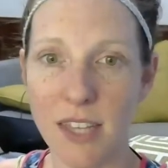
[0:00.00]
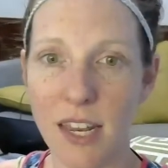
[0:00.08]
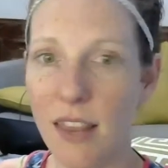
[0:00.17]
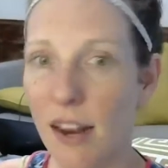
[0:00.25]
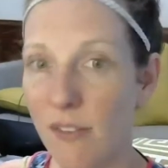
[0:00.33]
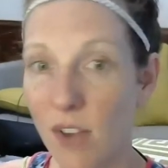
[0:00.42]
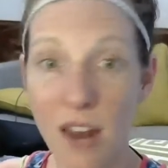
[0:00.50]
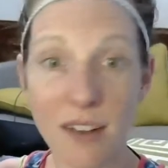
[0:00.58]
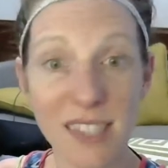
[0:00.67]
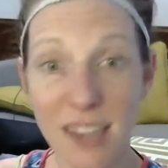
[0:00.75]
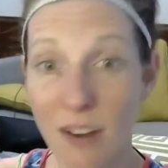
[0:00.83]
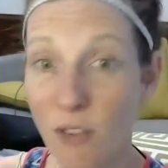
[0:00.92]
And then I've gotten
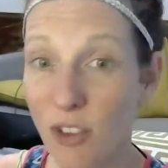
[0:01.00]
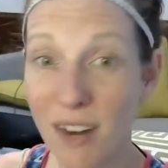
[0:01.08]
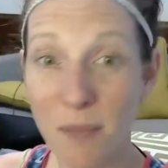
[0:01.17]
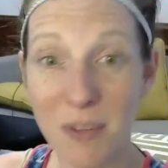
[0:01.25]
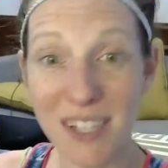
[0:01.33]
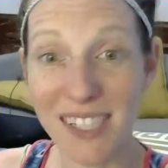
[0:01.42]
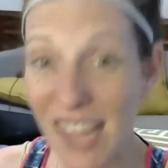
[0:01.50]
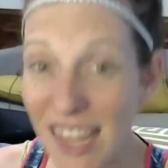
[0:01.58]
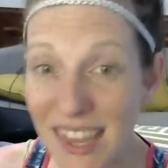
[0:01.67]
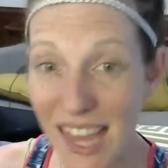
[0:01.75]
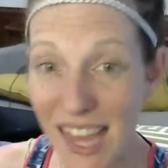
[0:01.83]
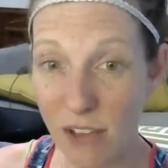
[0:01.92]
several that have been
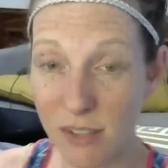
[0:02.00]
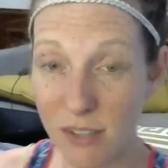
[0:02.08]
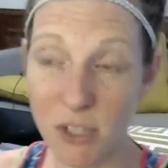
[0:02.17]
10,000,